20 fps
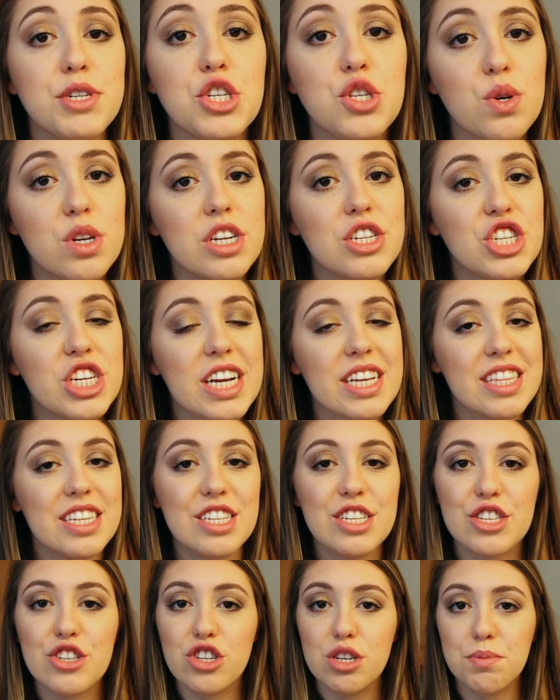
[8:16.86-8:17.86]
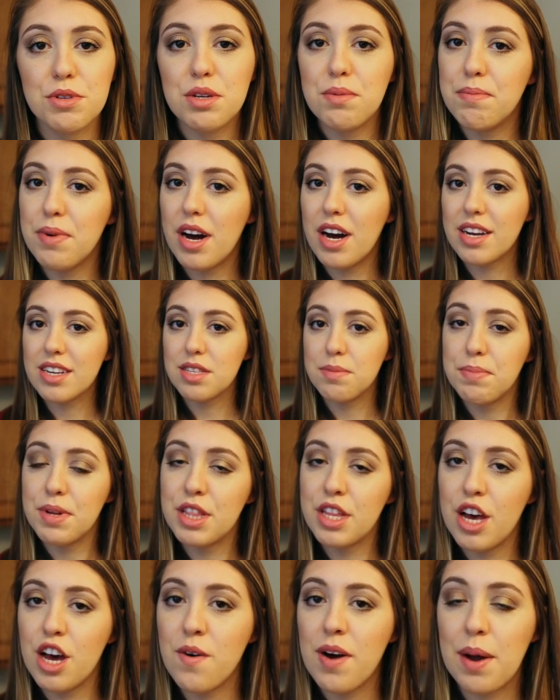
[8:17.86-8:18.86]
Be sure to check the description box
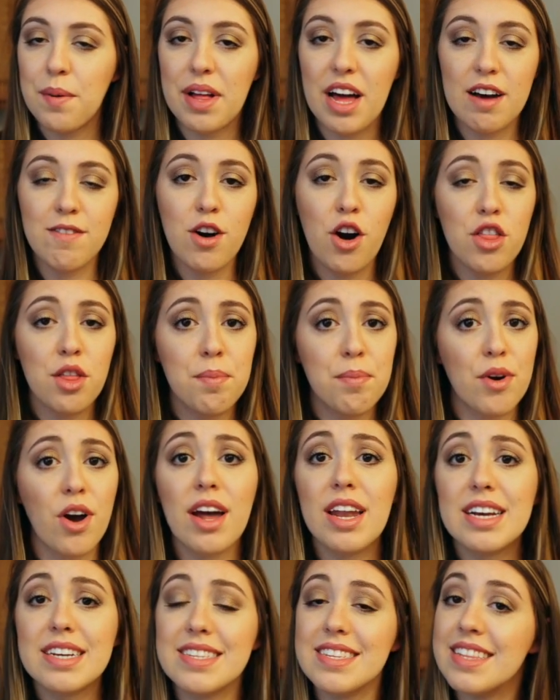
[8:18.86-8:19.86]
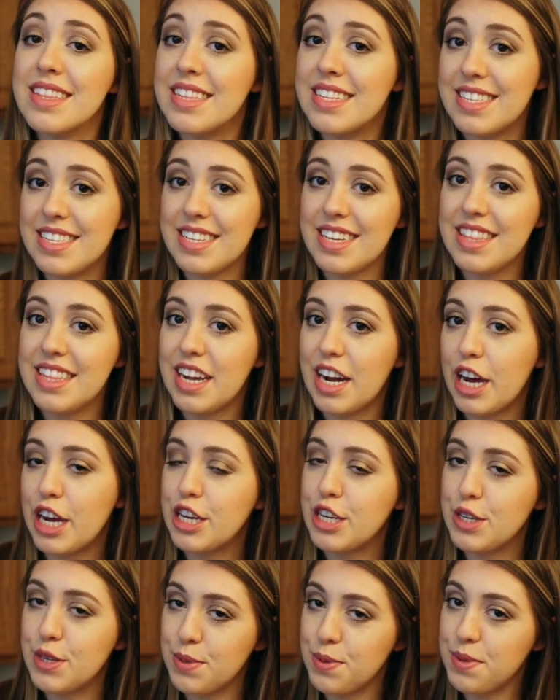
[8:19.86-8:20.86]
below. I will have all the products listed that I
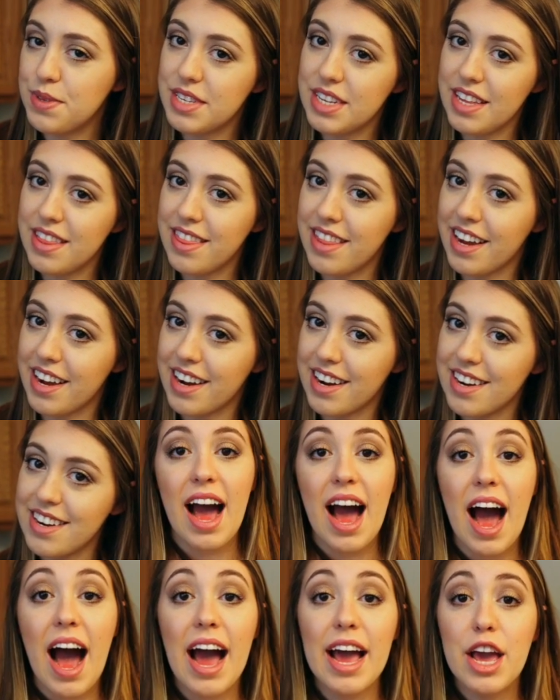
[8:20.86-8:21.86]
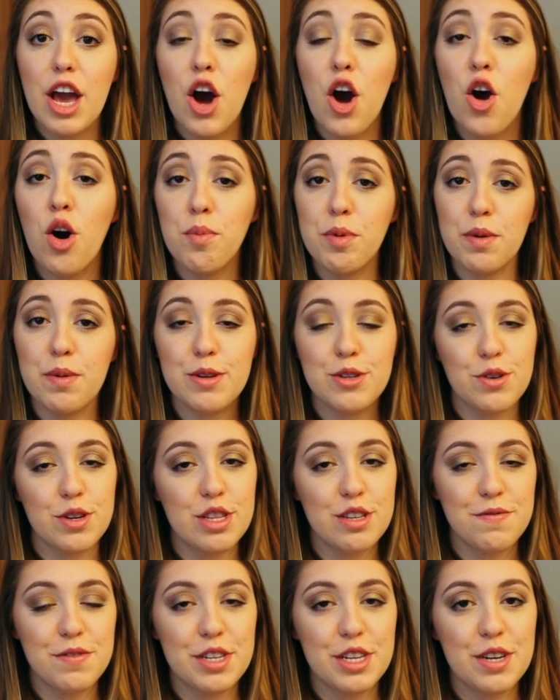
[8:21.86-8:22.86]
used in there. I hope you enjoyed
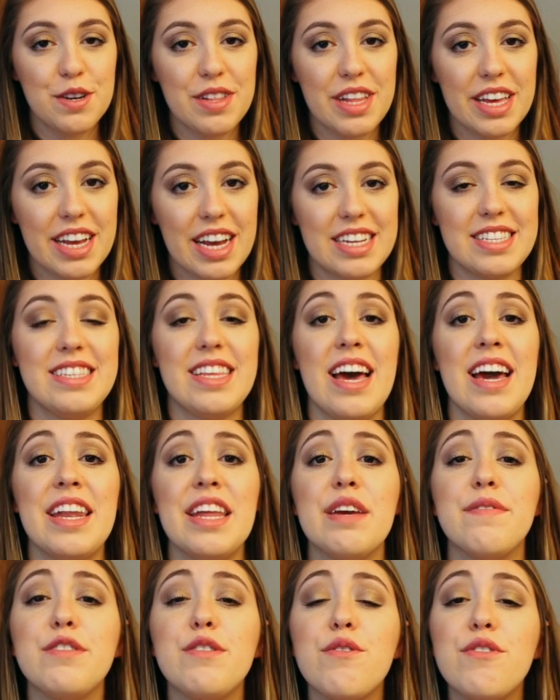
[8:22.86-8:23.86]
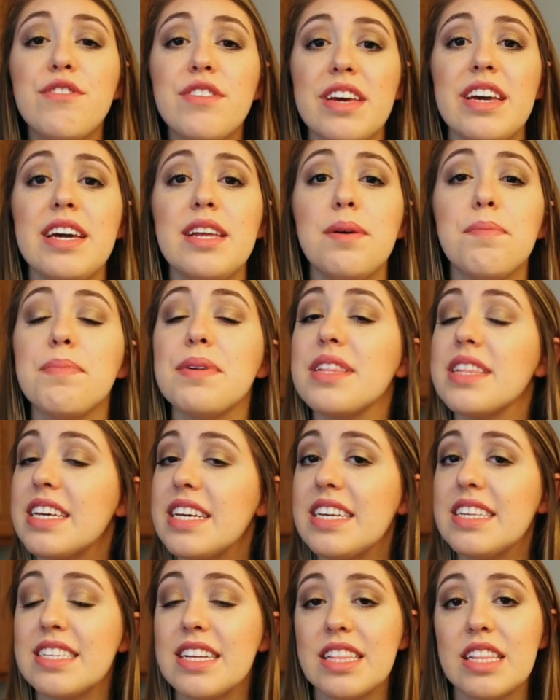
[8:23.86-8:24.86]
this video, like I said. If you did,
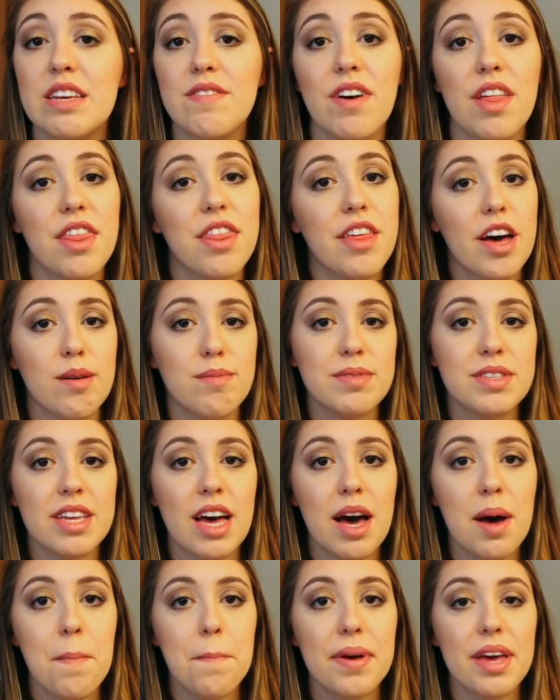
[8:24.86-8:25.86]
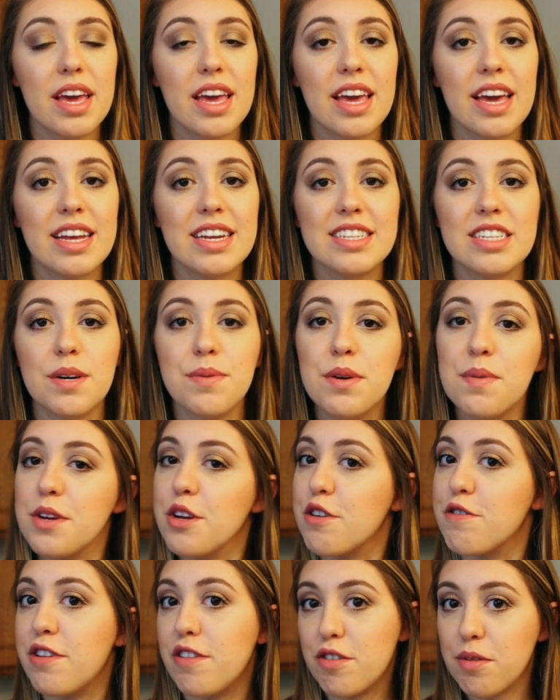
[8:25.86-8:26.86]
please leave a thumbs up and tell me what
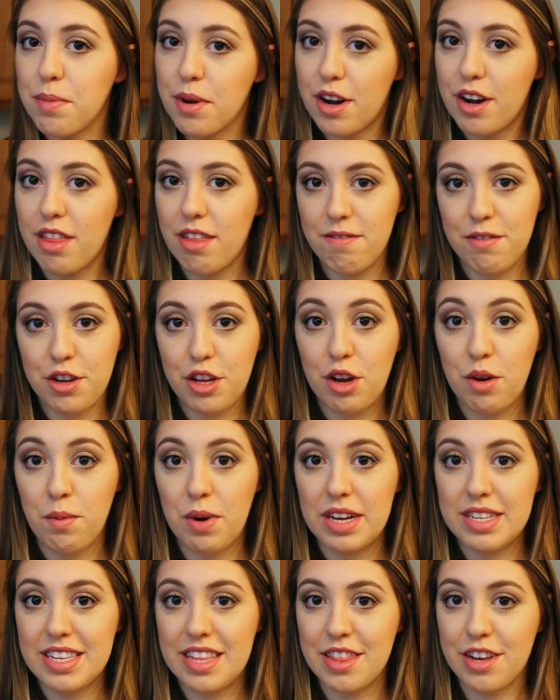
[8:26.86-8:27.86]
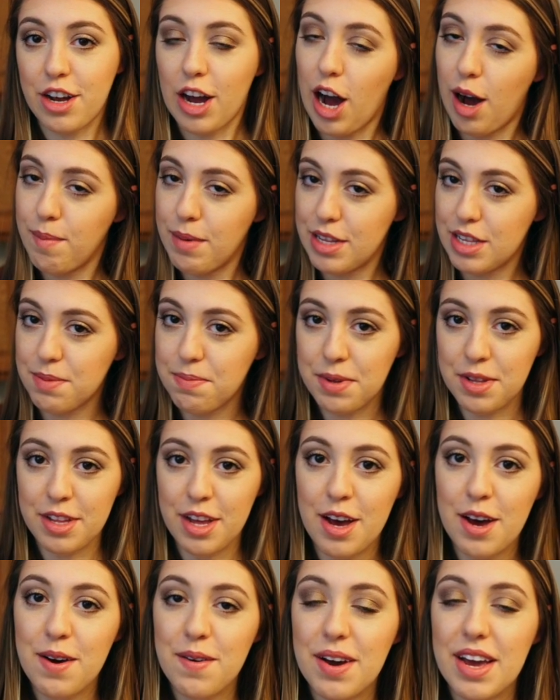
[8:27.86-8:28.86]
your favorite part of the video was in the comments
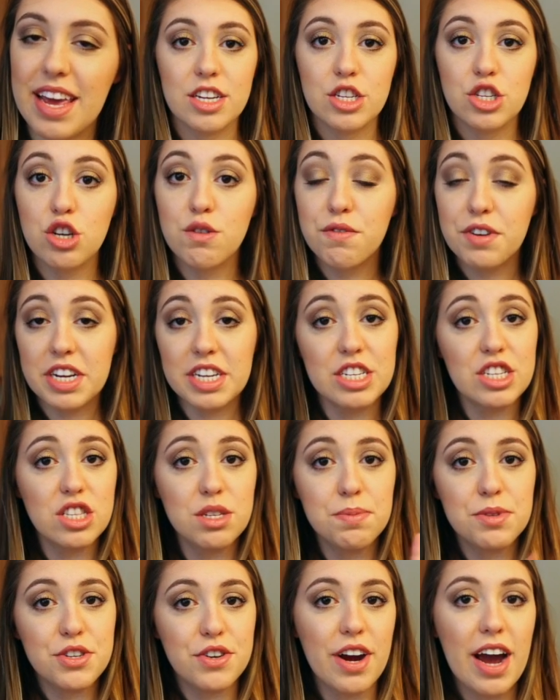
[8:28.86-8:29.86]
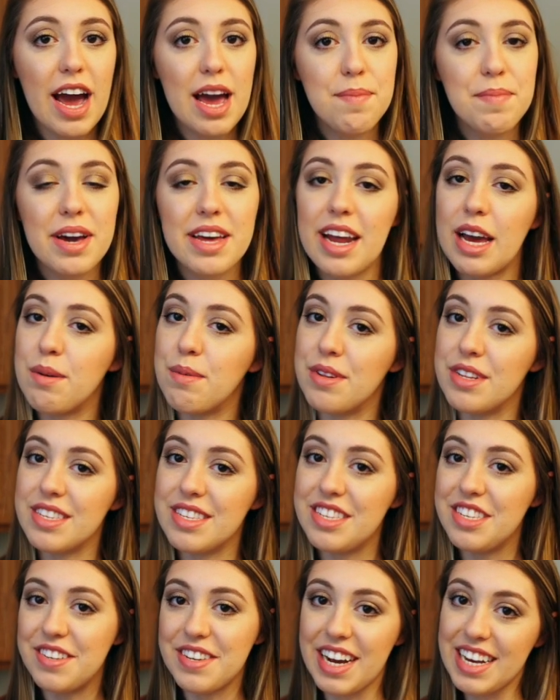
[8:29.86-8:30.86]
below. Don't forget to subscribe and I will
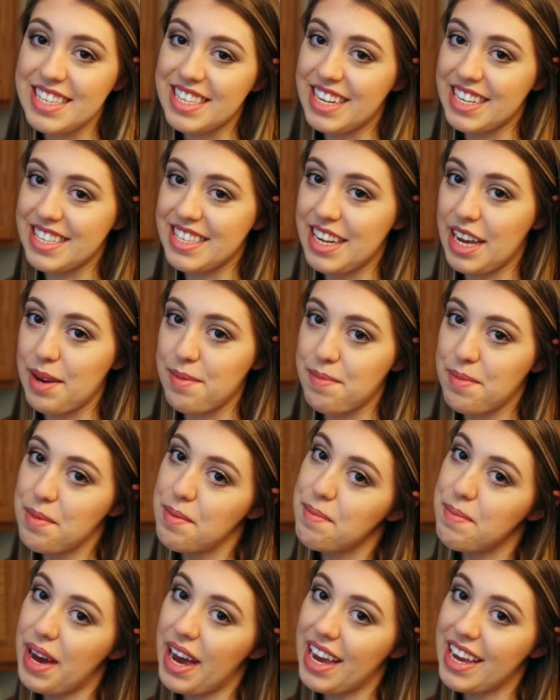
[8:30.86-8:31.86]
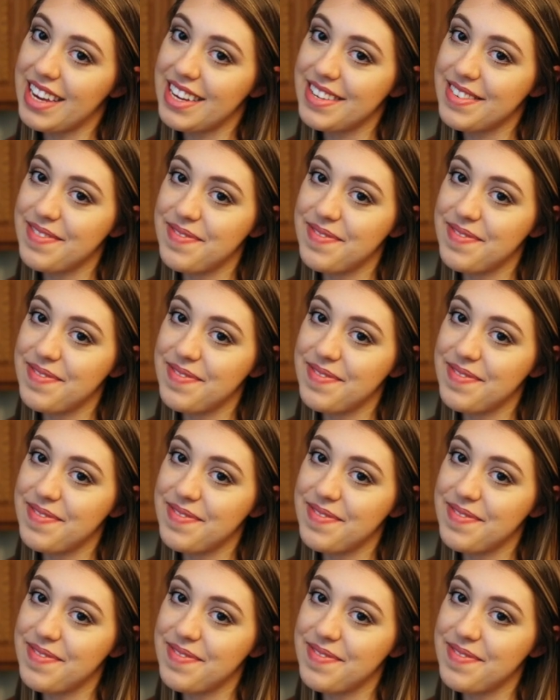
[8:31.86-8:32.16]
see you guys next time. Bye.